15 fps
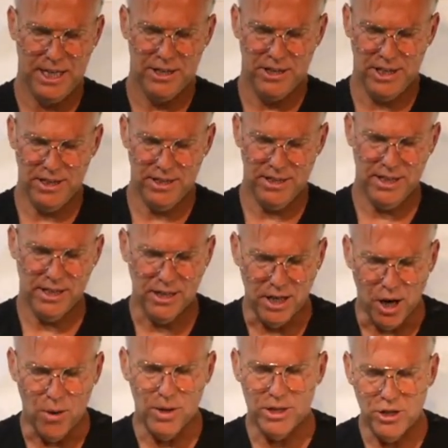Jesus said,
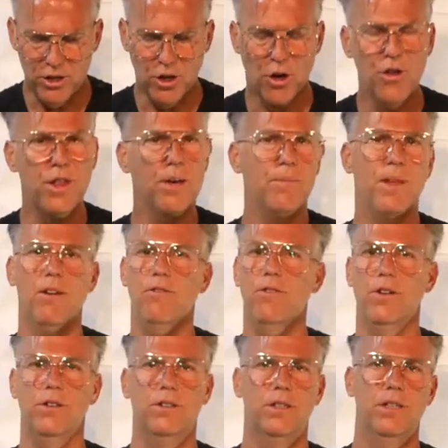Go and show them their
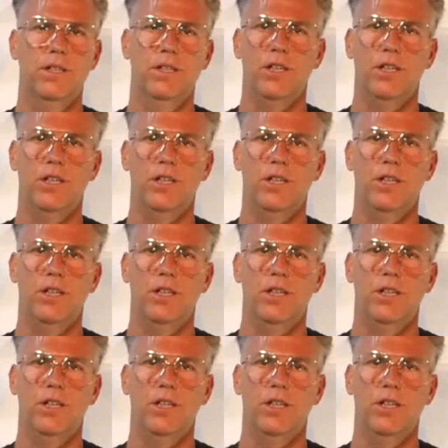fault.